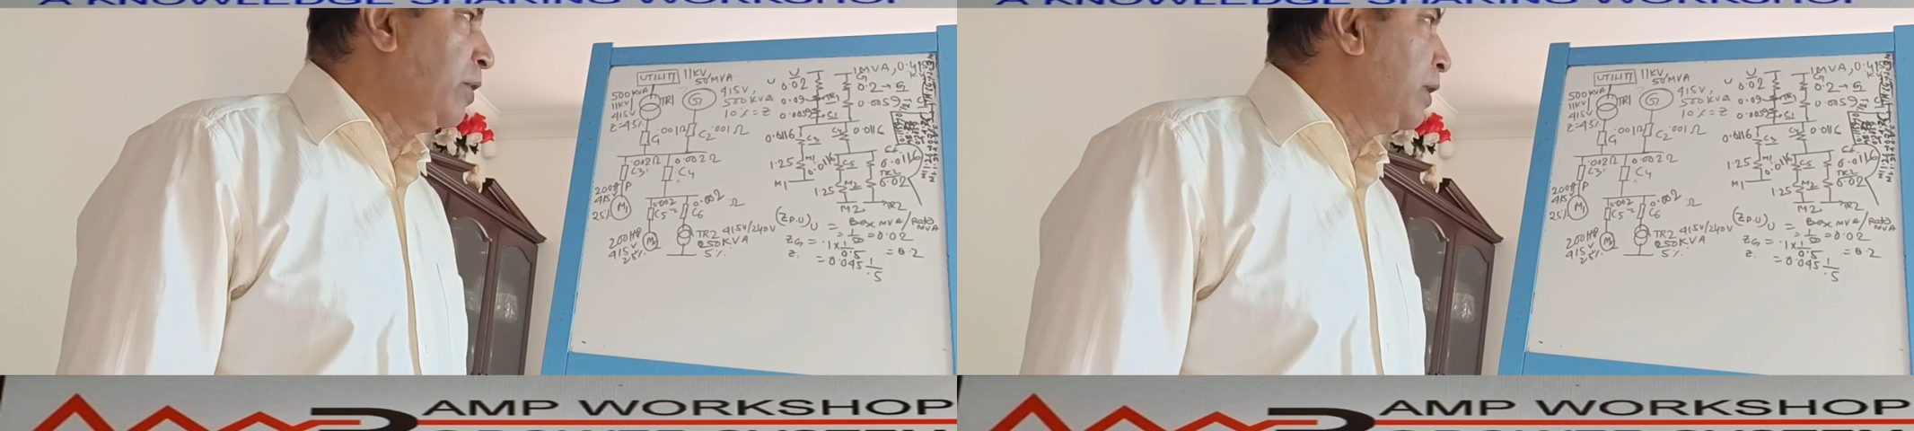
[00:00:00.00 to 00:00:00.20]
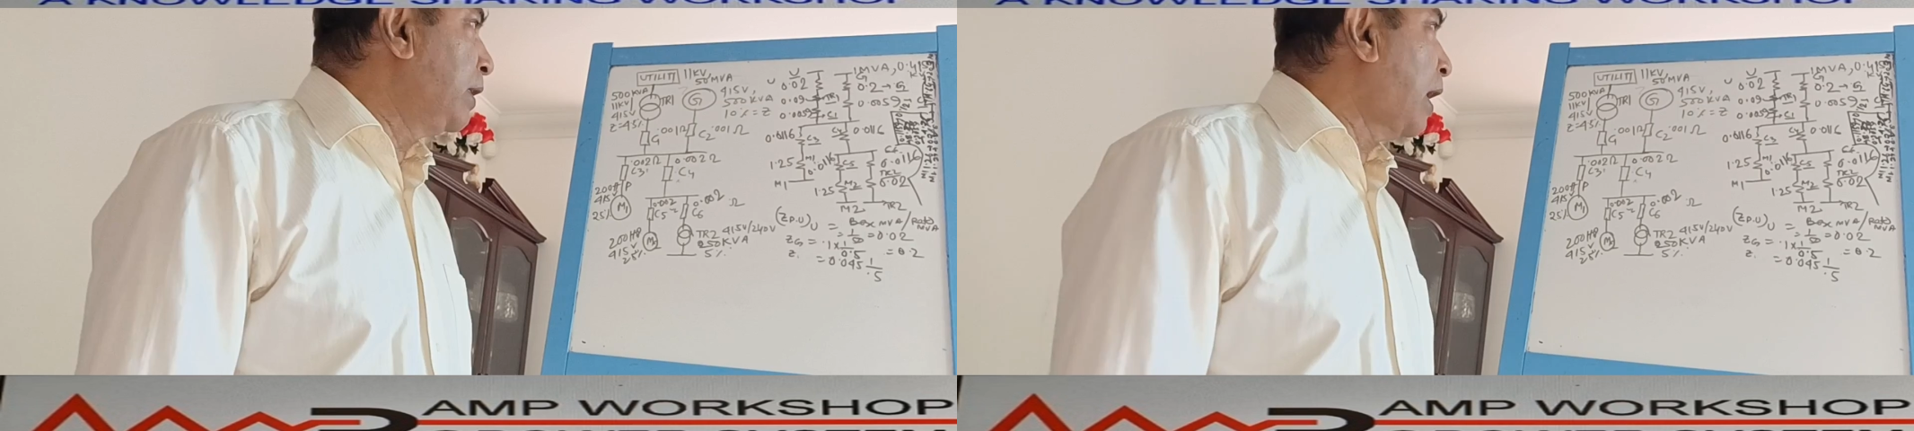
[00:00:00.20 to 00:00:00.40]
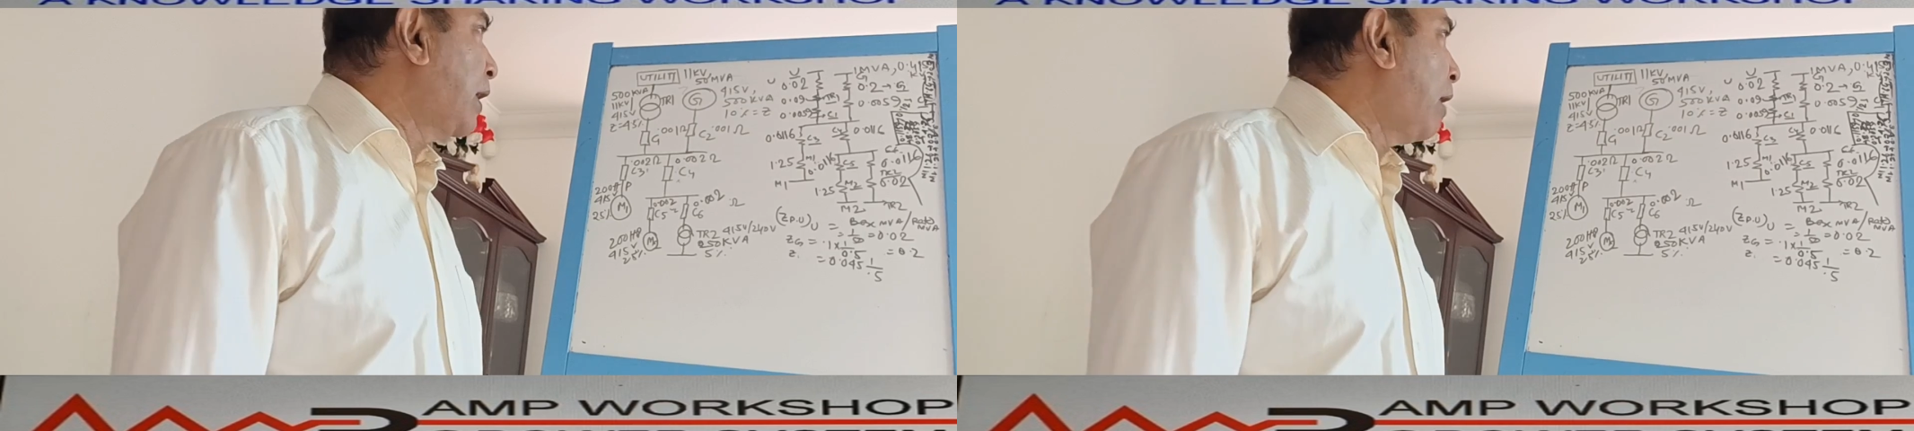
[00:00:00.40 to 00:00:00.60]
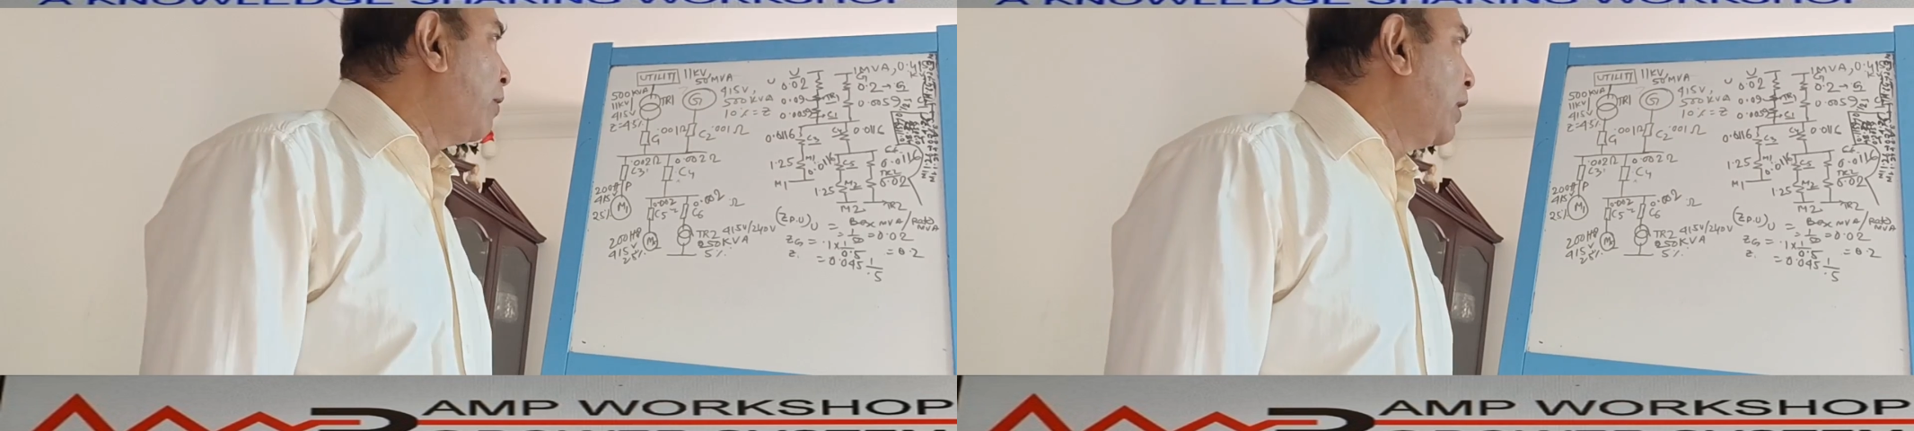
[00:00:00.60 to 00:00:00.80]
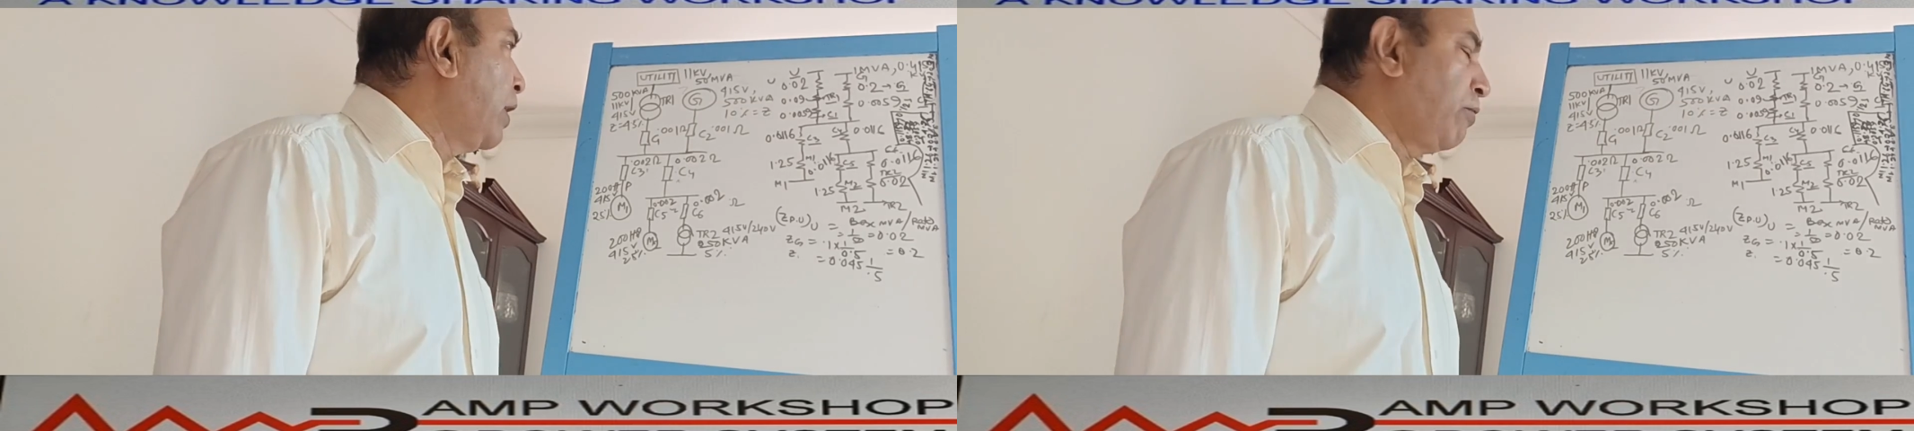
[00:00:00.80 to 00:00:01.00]

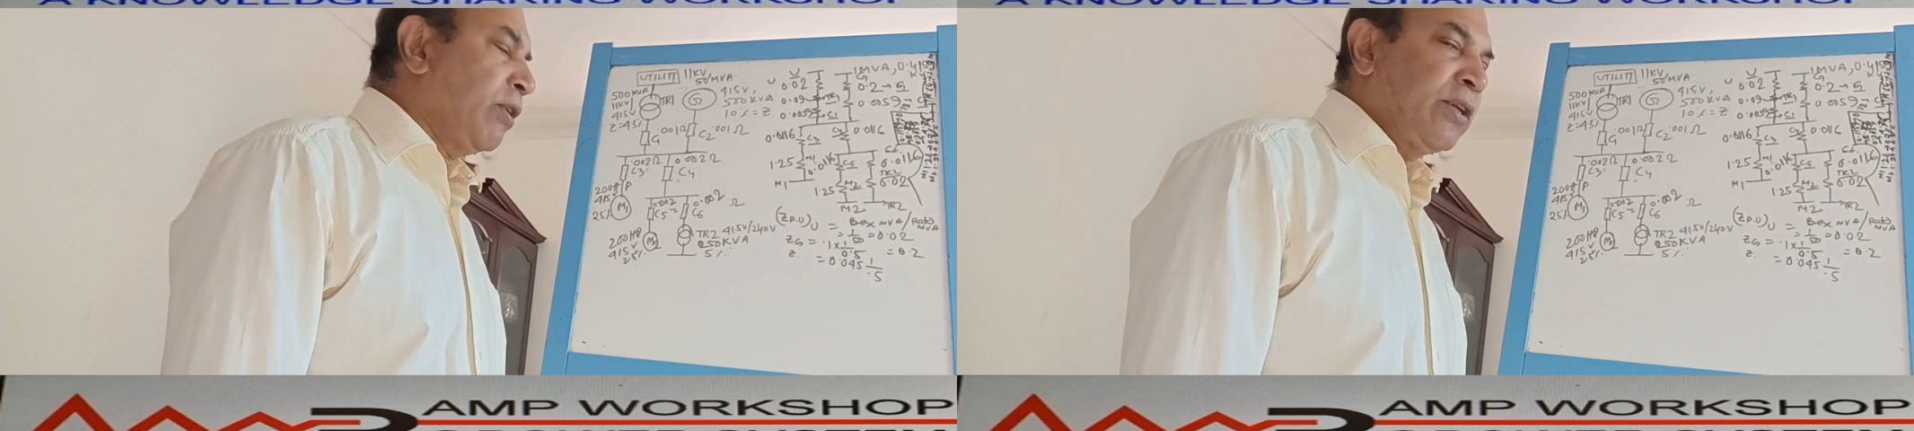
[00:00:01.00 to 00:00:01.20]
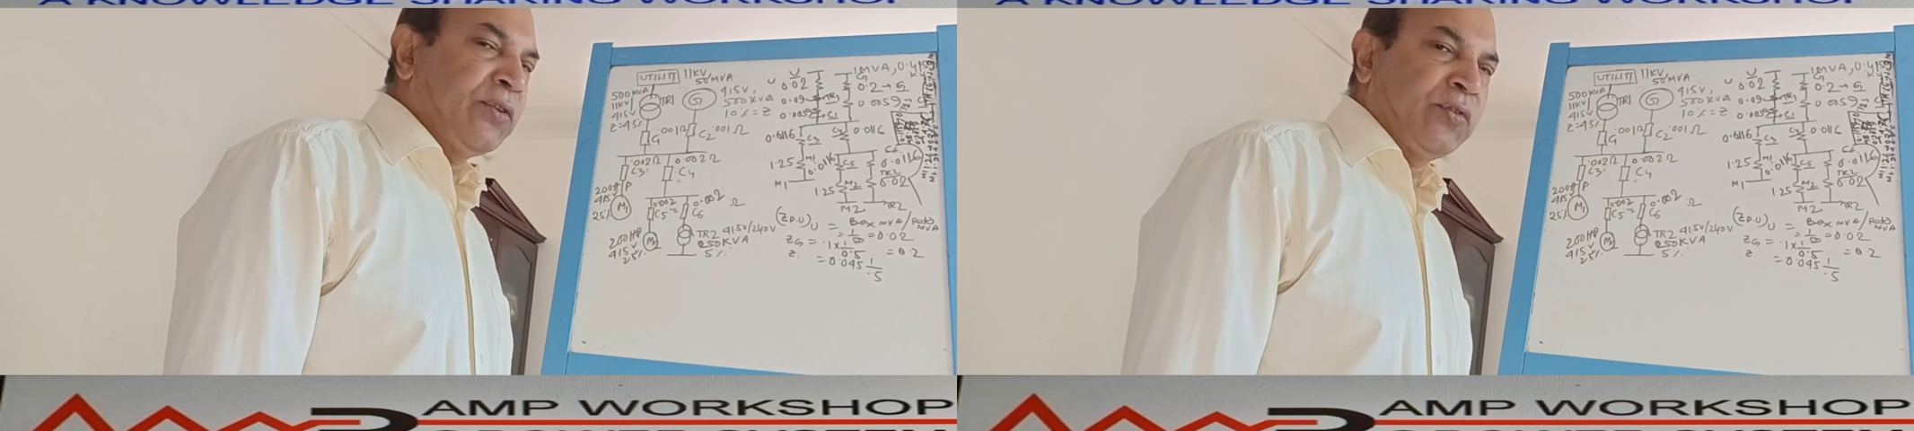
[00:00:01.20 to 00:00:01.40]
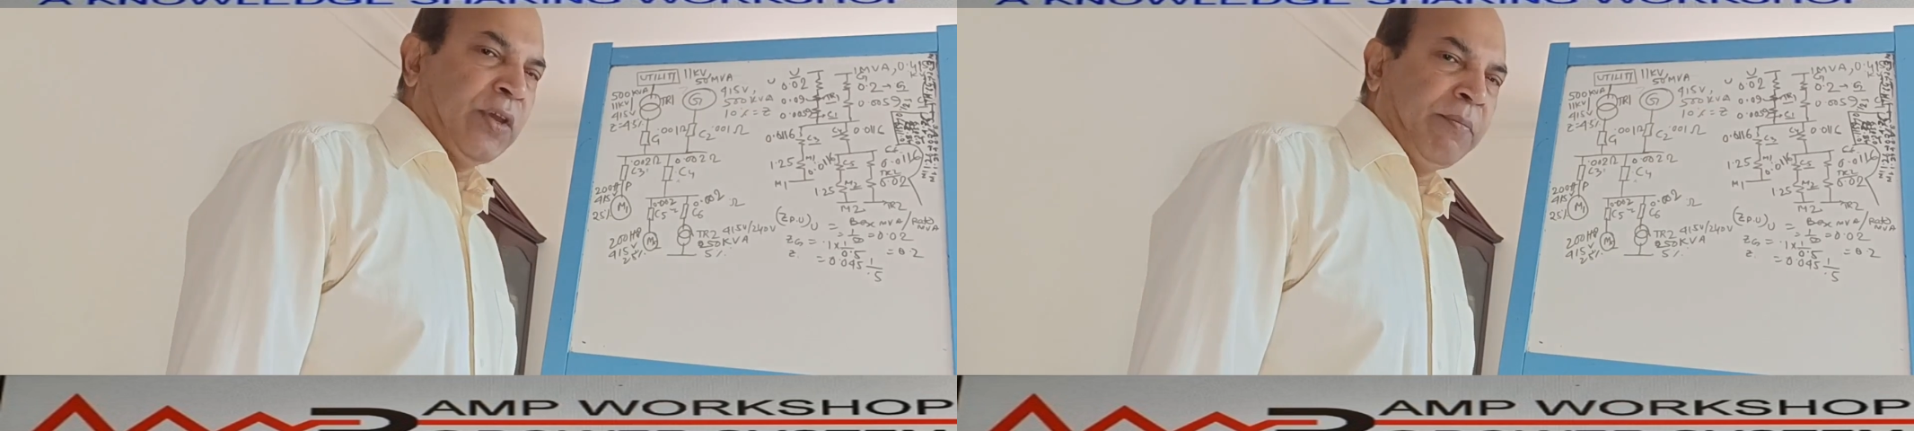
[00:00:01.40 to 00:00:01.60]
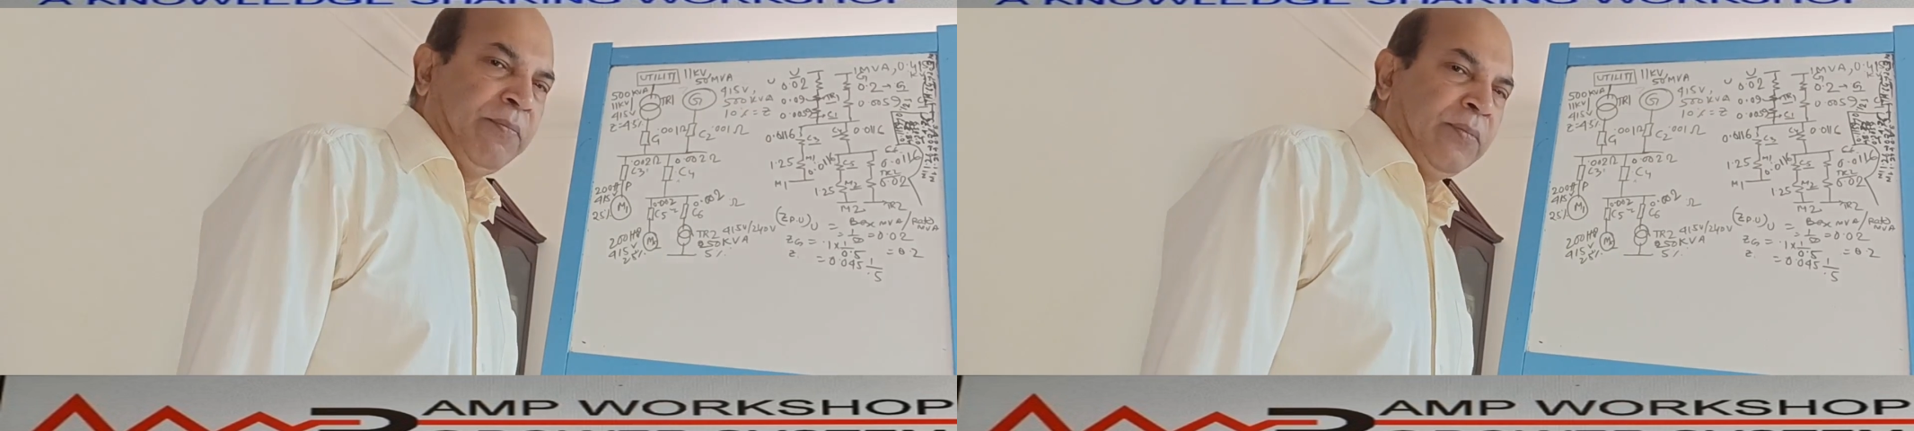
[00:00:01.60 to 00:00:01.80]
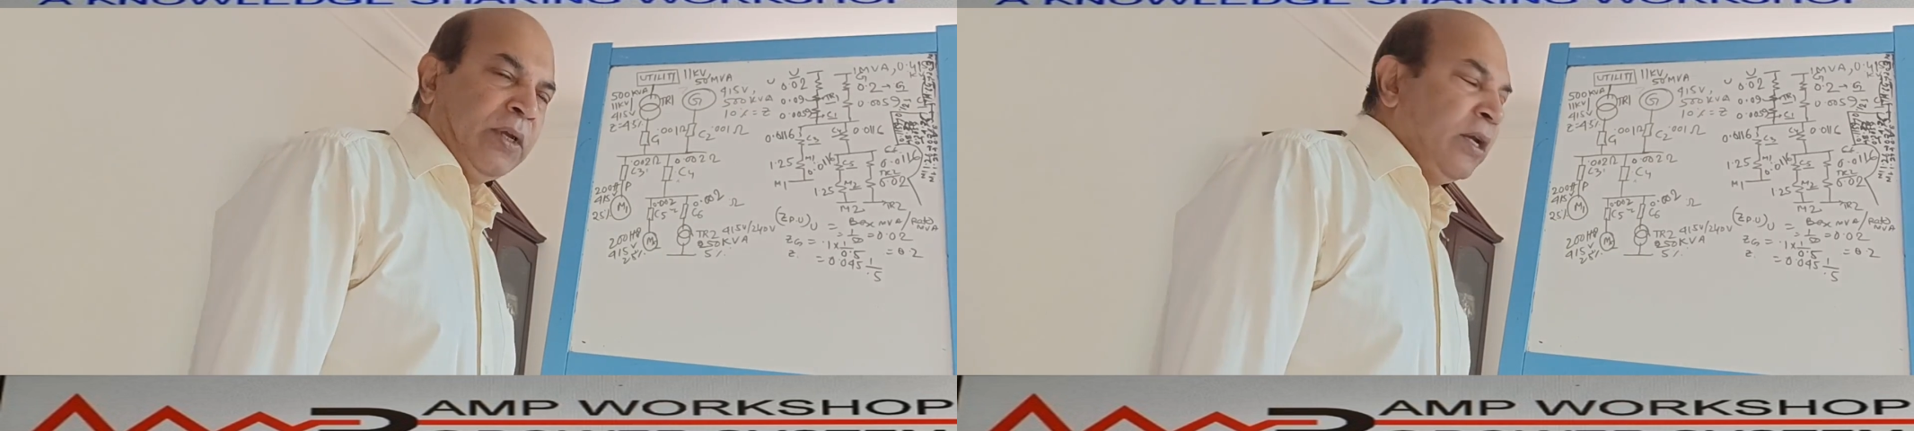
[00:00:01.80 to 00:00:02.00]
our network is same.